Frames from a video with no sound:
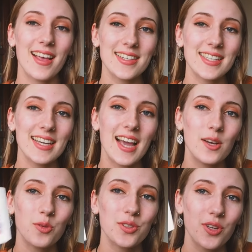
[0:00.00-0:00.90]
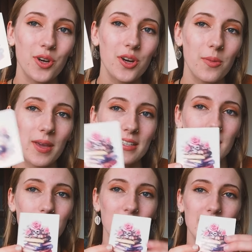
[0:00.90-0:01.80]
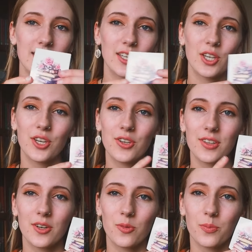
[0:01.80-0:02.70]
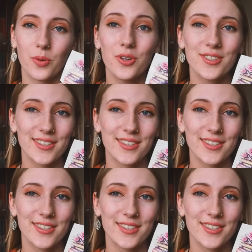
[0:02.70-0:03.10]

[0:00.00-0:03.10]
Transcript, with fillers: lastly, I also picked up this cute little book